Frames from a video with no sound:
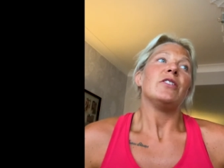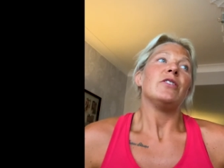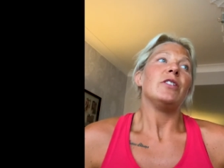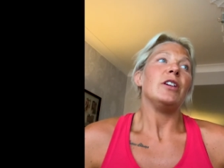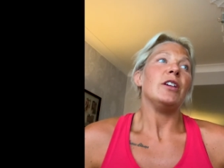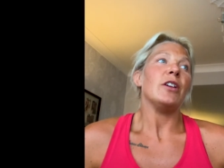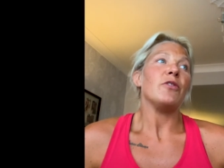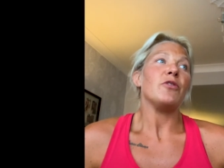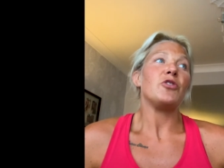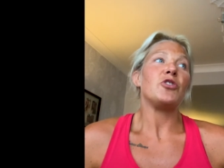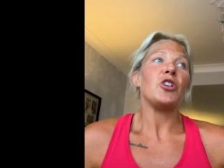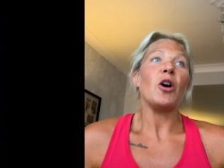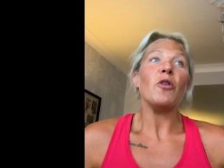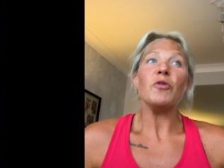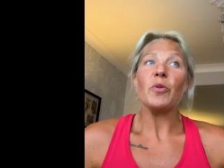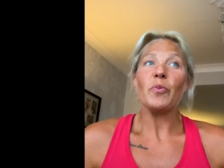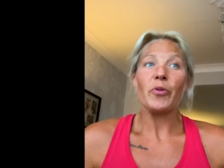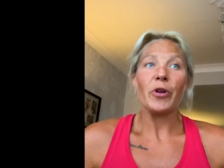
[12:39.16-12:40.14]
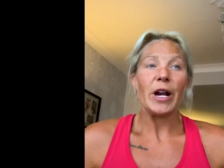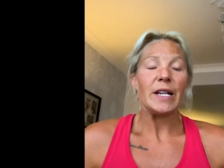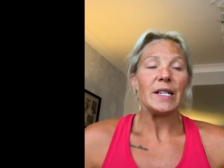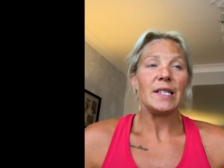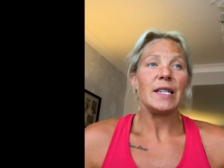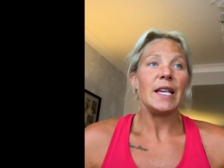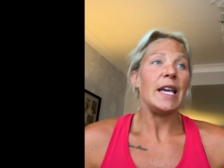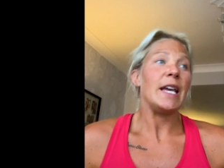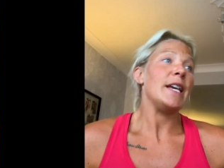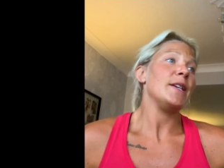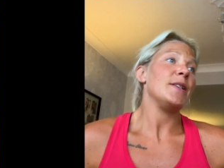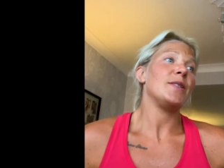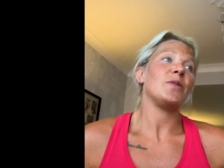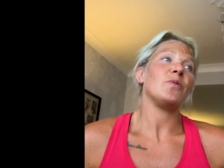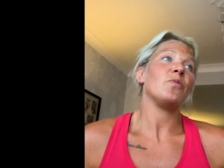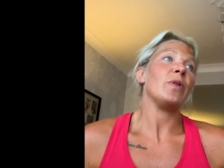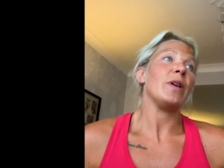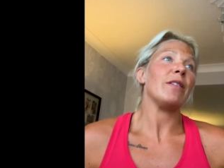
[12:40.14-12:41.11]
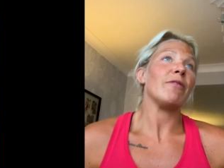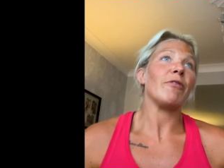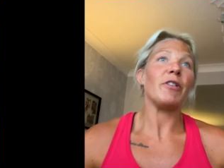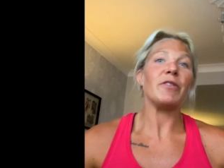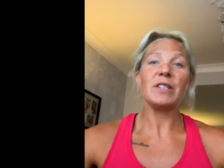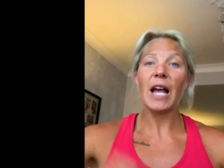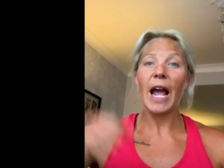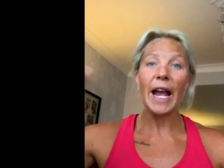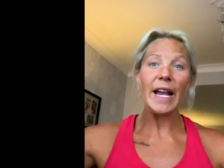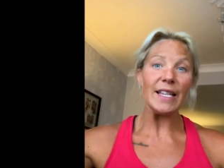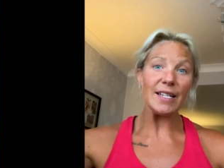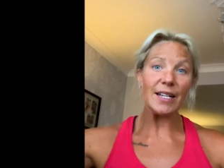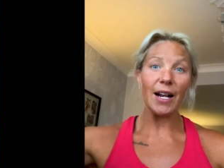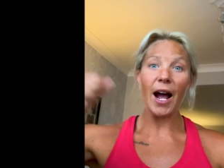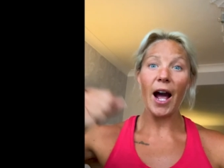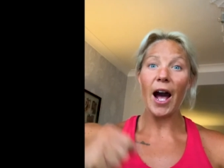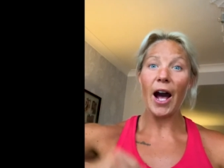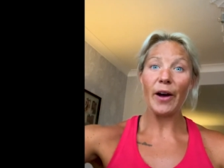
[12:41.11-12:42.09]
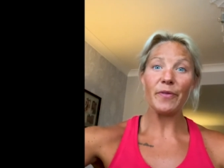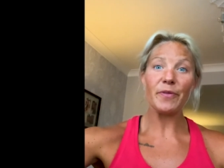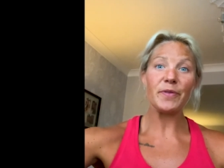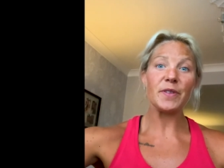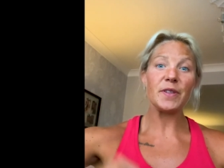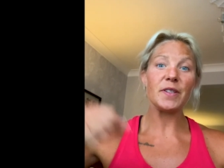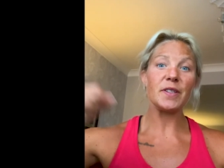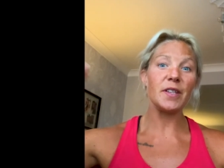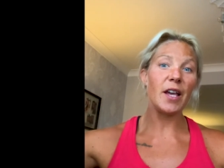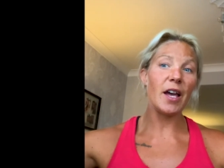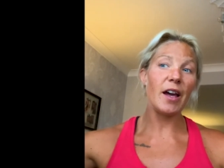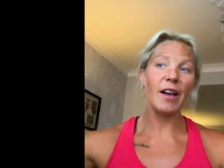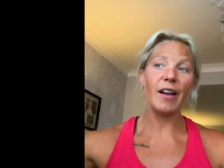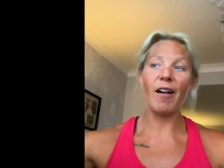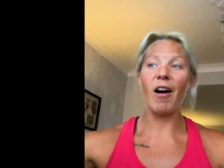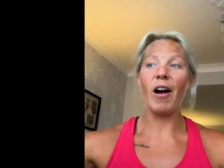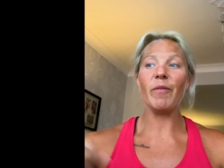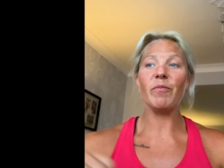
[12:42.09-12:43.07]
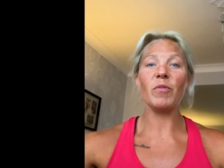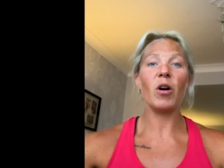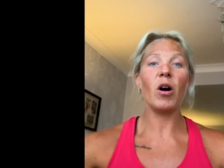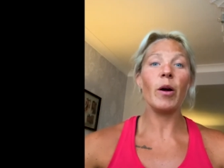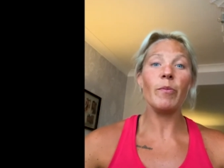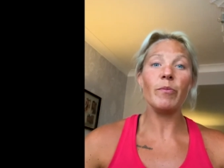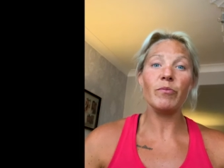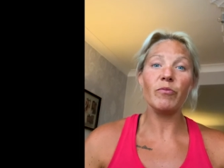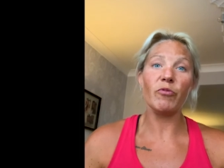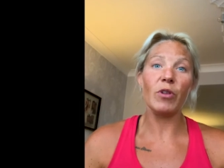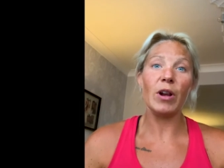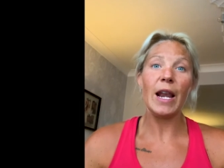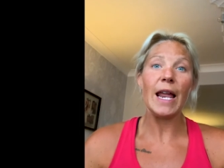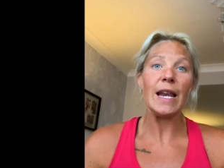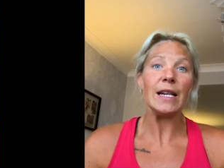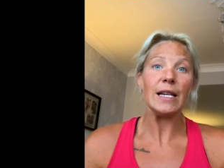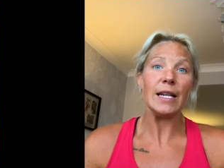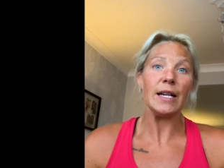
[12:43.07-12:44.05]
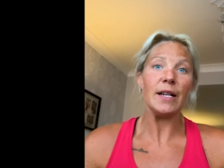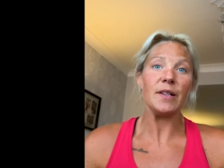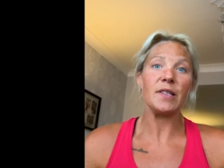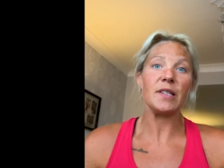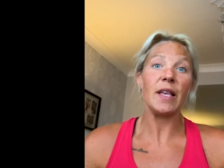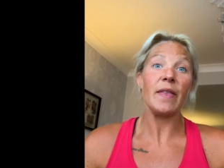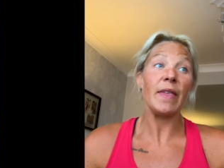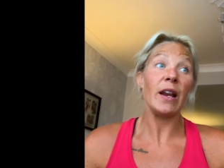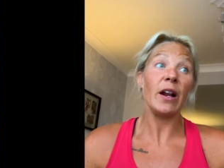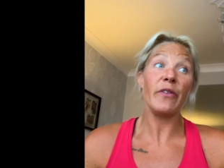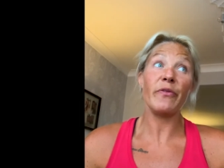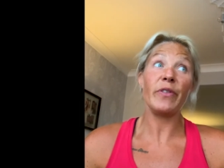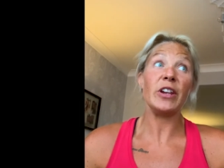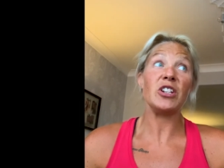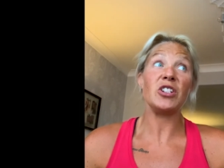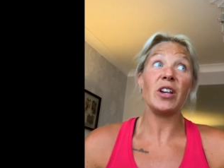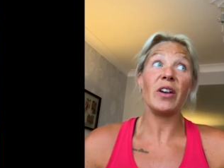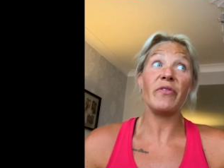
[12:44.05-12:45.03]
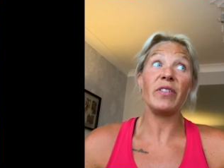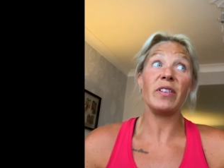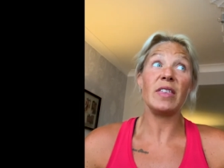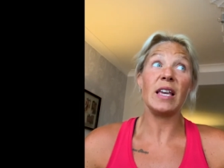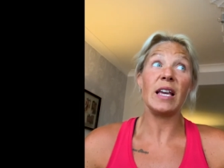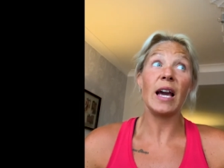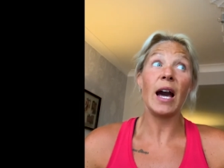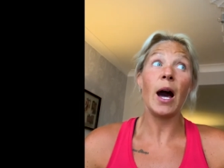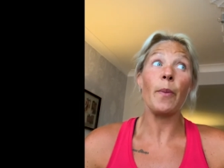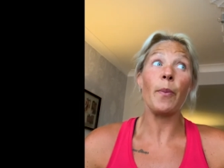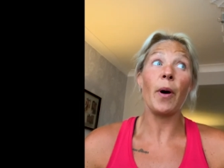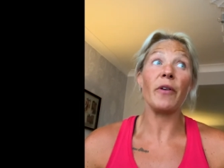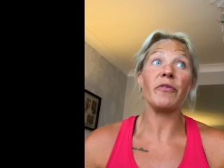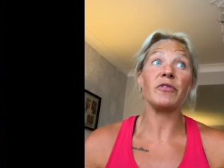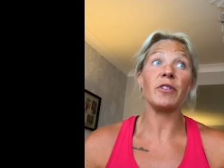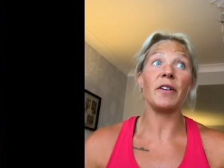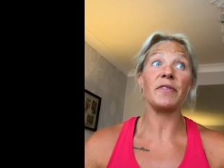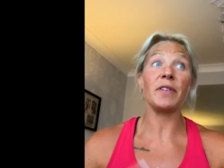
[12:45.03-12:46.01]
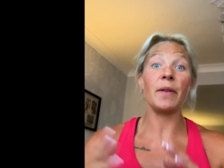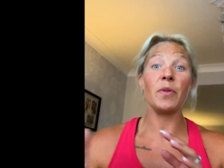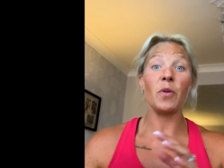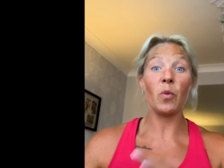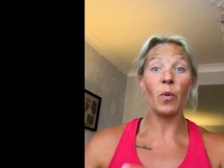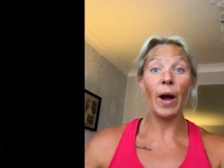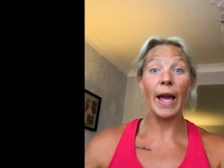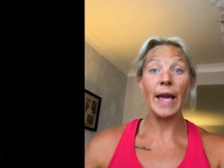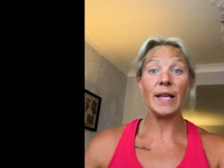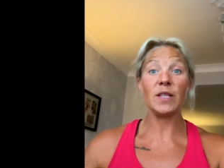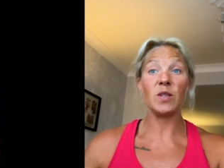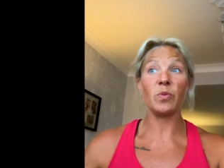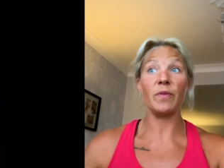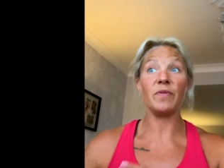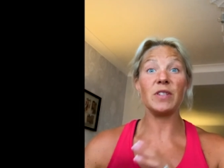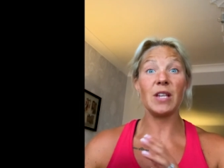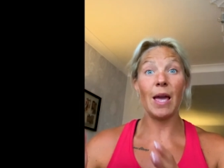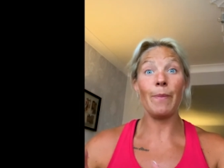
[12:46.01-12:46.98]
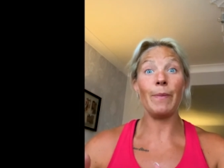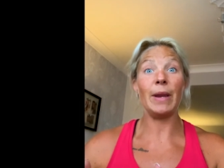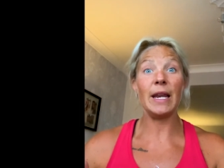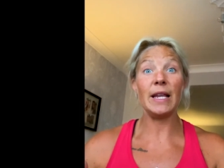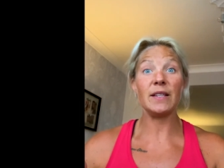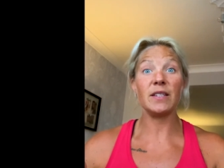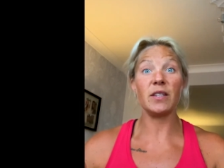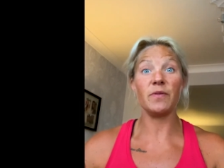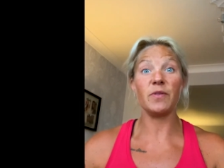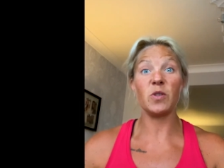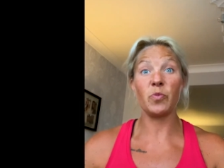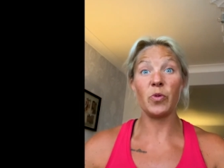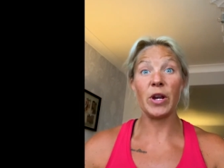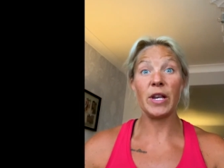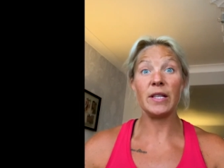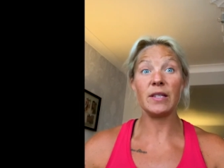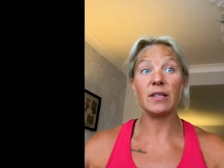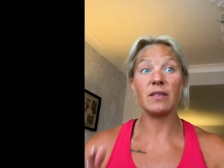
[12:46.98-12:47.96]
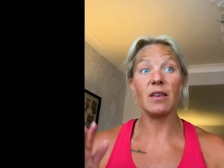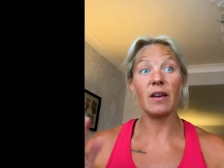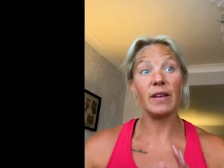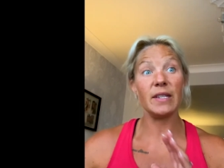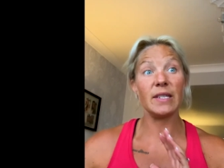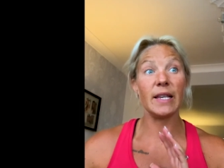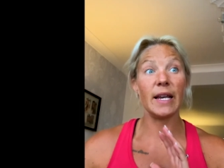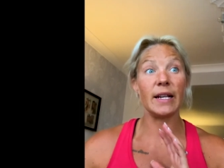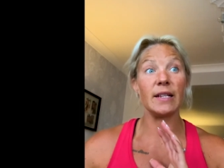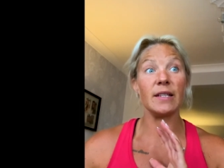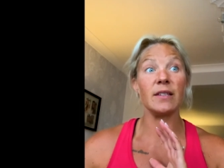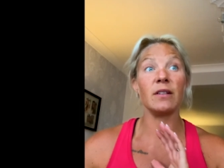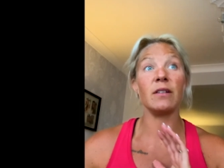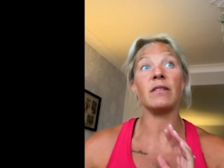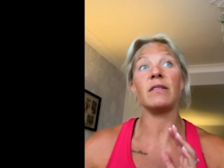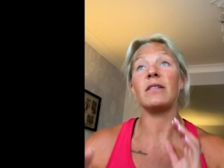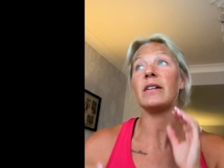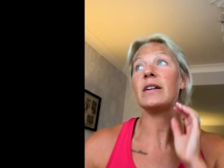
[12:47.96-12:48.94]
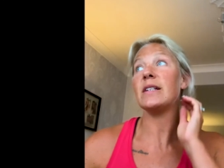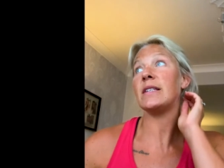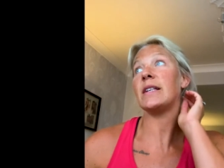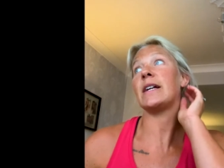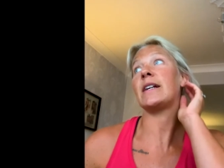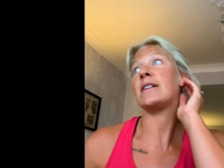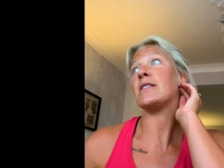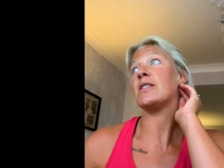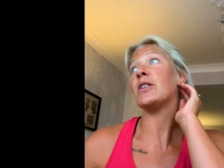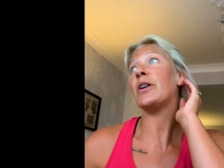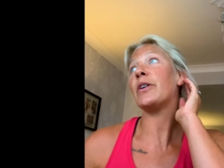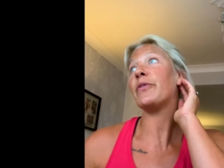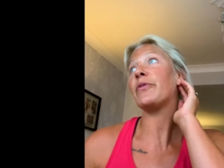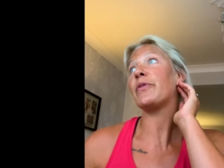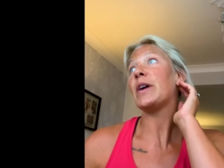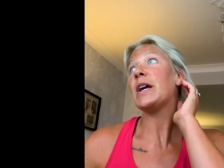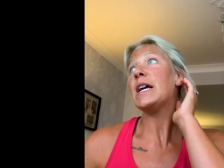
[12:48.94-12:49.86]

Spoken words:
you know, shoulder presses, with rotator cuffs. I'm relentless. And then I finish everything up after I've done the weights with 10 minutes of sprints, 30 seconds on, 30 seconds off.